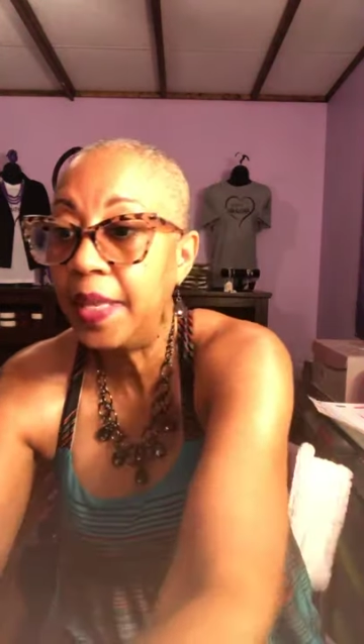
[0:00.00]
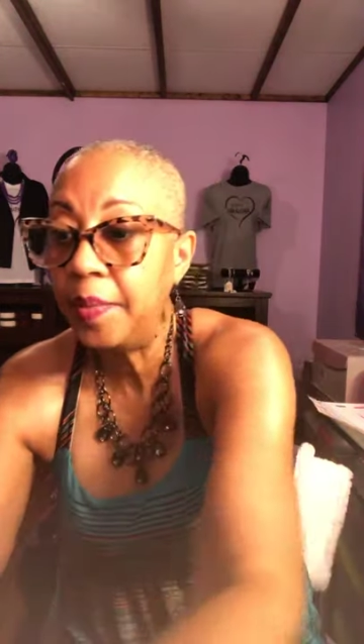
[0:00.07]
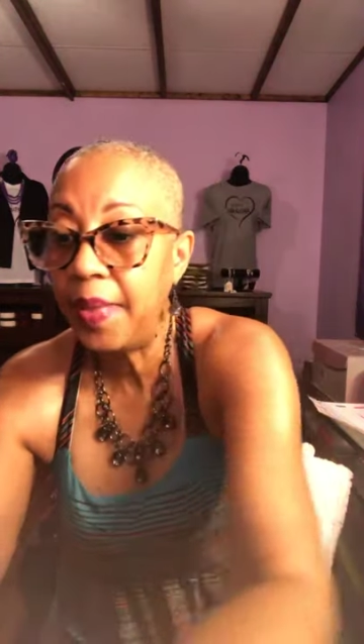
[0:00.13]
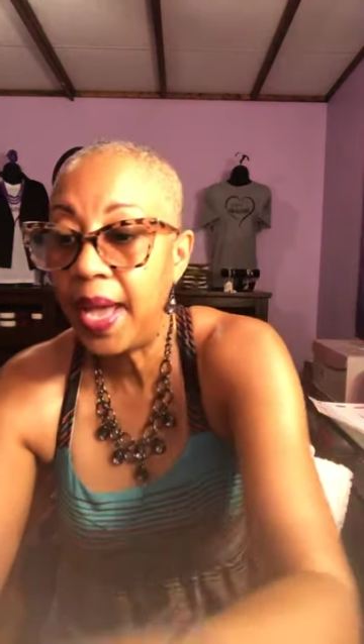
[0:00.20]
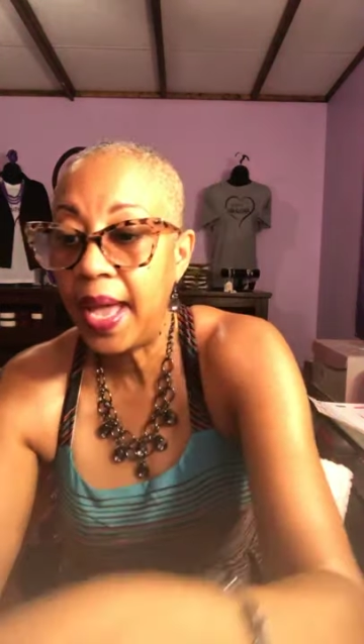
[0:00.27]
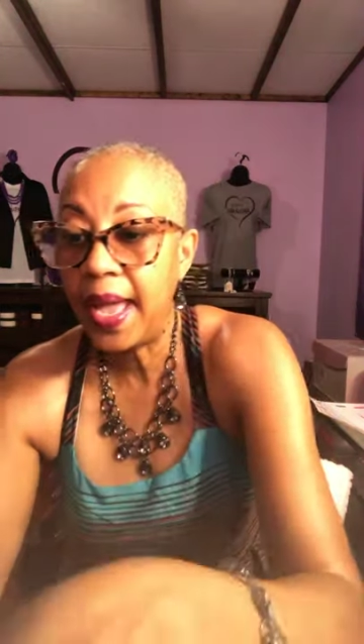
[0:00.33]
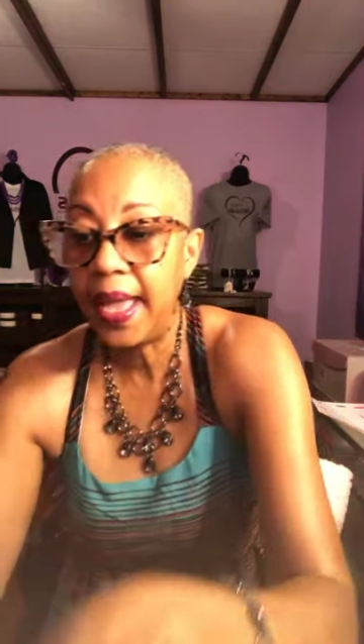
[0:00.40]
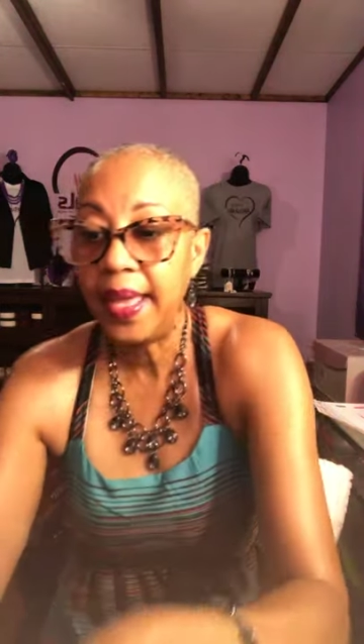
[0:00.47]

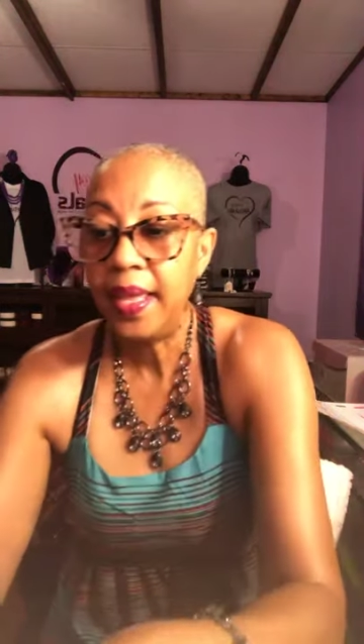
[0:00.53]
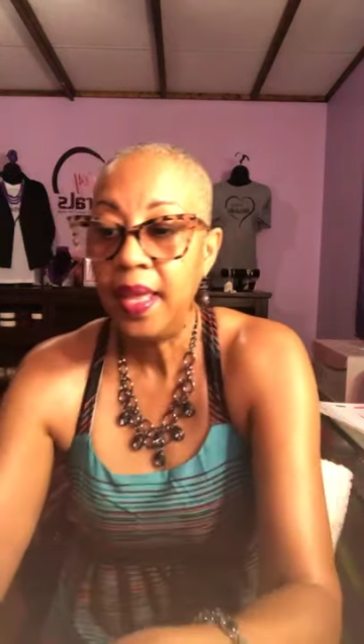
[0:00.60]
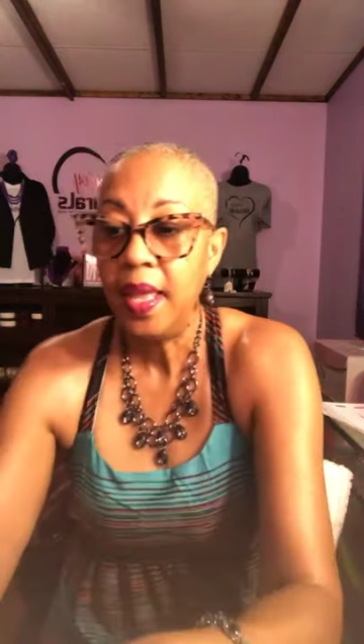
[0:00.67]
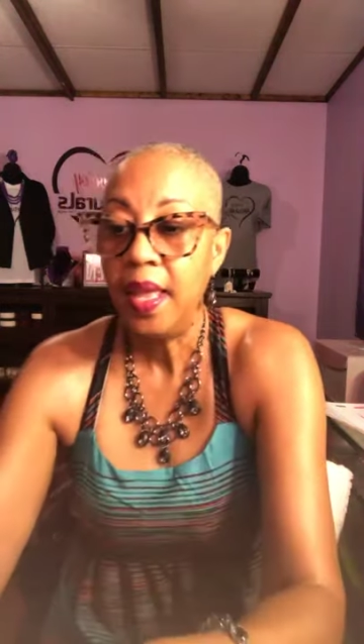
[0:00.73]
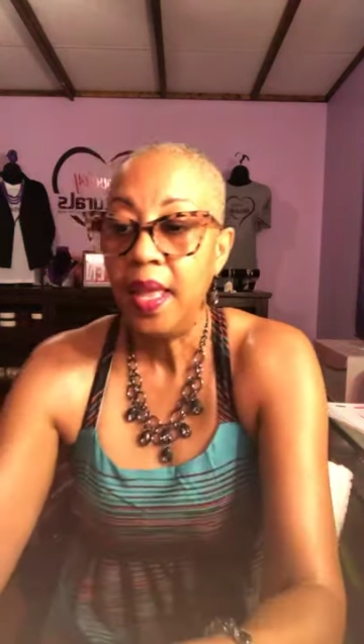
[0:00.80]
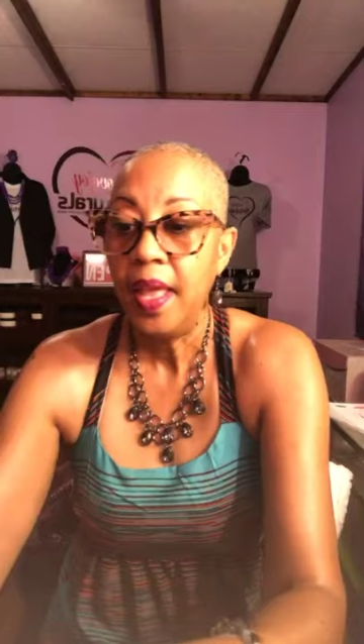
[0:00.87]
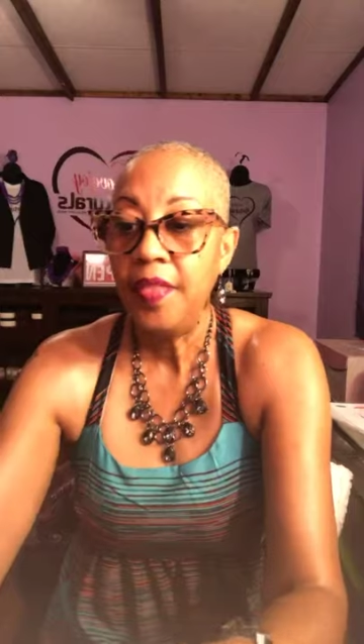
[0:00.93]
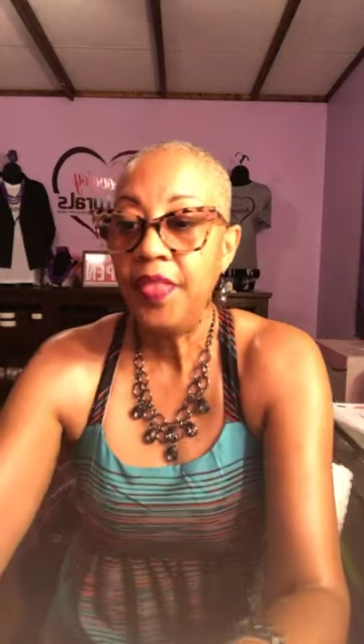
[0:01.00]
by.
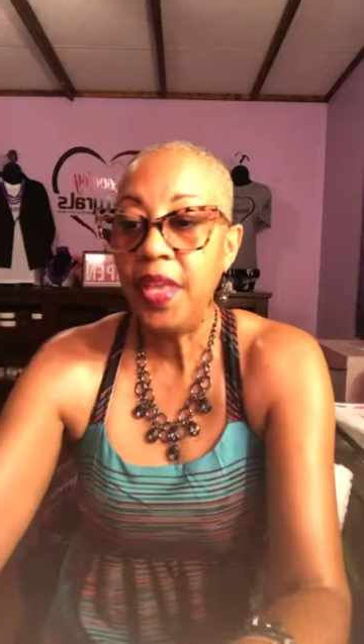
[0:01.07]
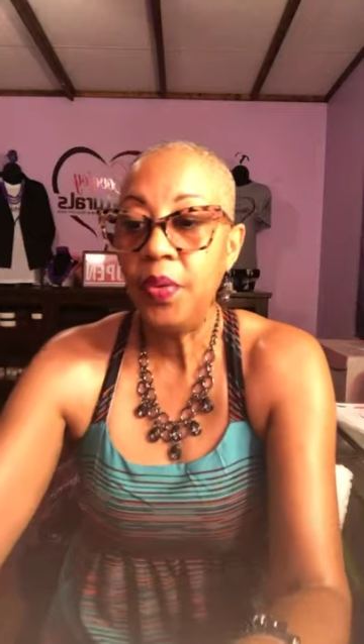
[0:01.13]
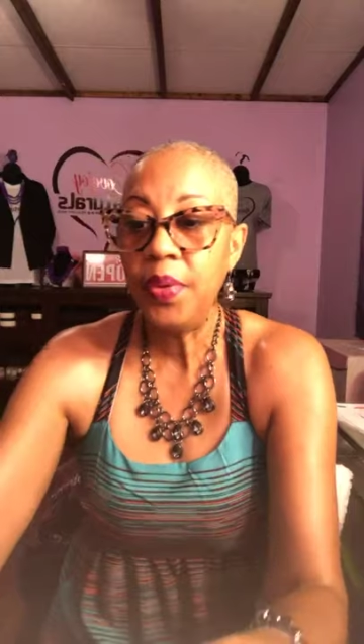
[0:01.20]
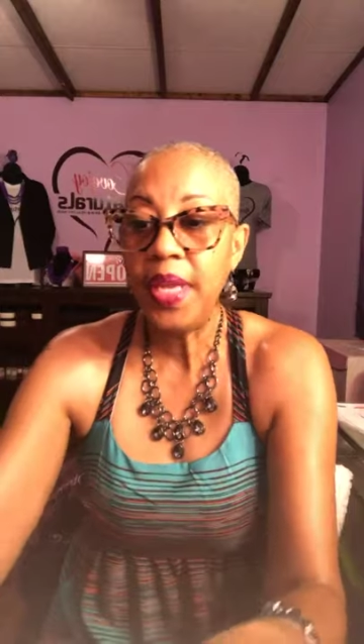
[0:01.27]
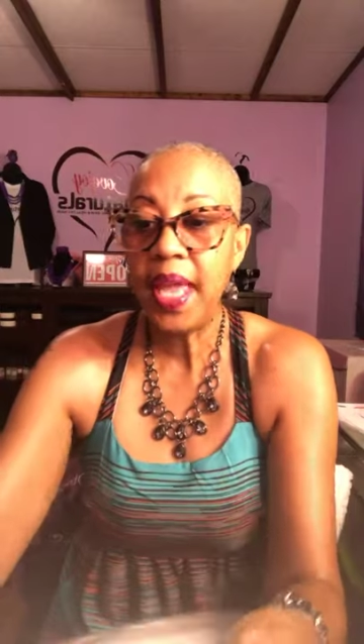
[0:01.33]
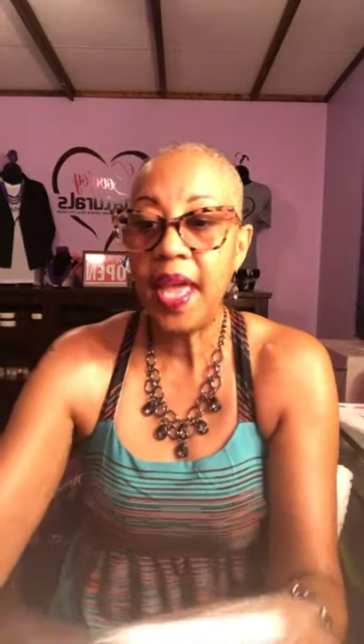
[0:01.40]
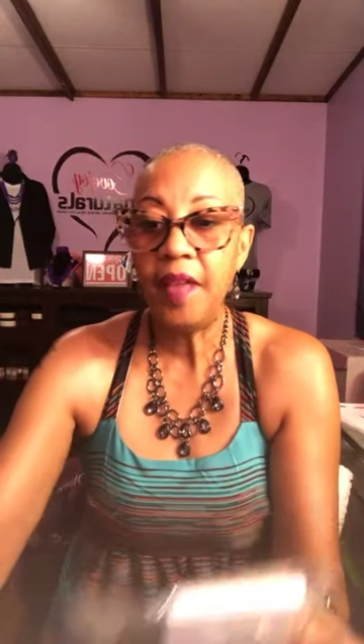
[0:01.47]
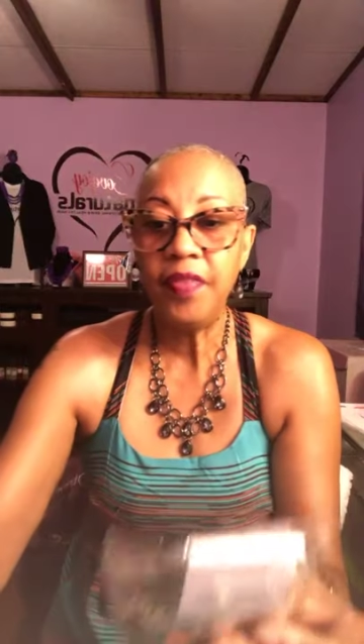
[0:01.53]
And then we
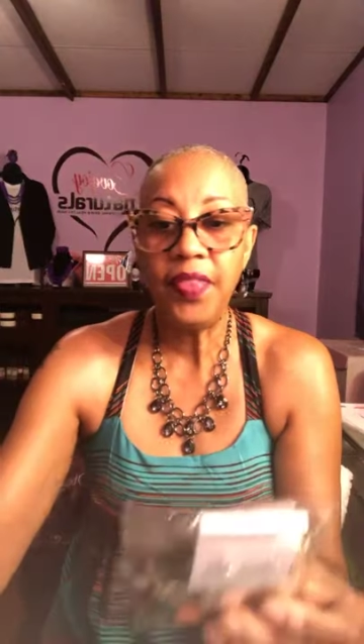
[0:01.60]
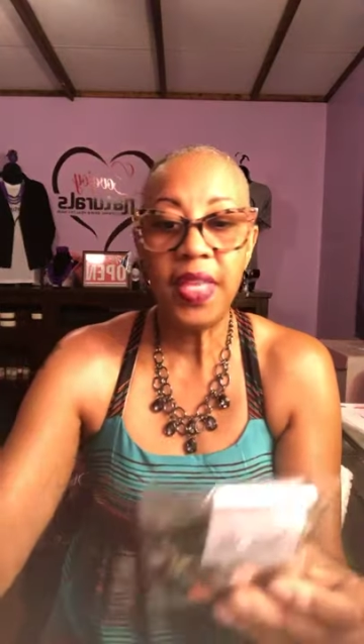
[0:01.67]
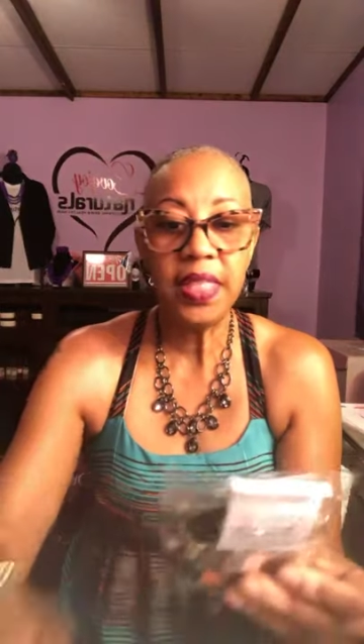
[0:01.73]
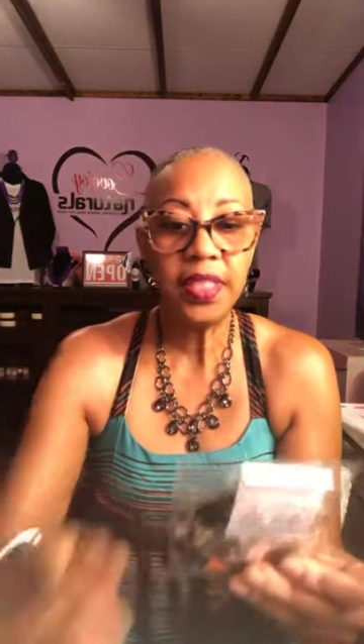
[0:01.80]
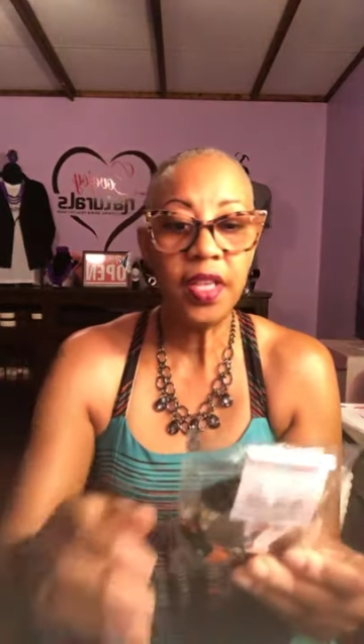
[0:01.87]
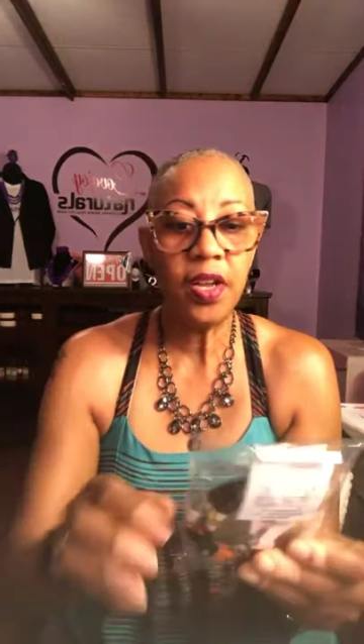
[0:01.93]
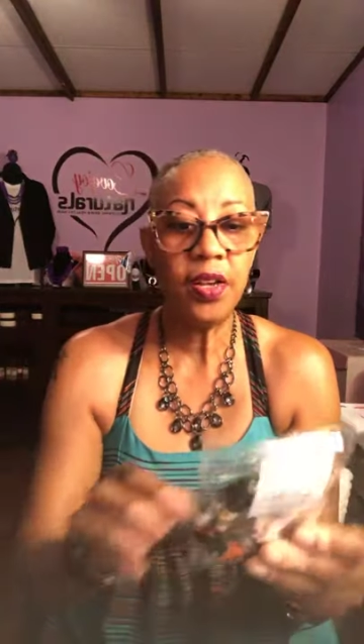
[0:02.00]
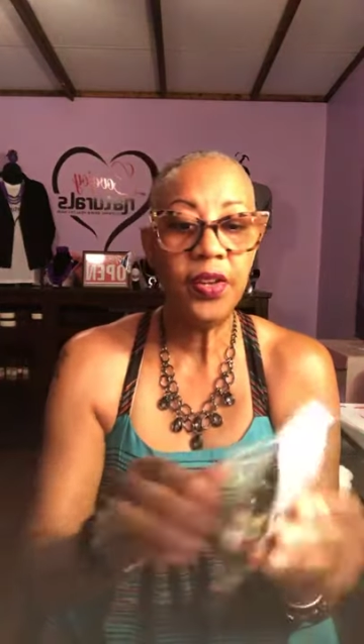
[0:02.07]
have this
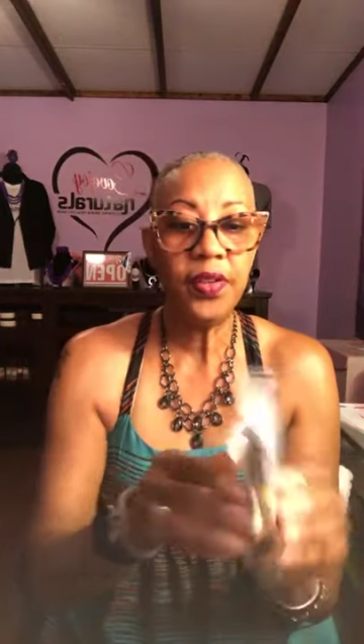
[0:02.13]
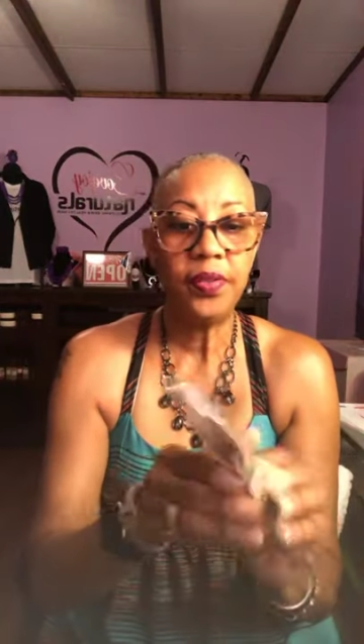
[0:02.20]
color.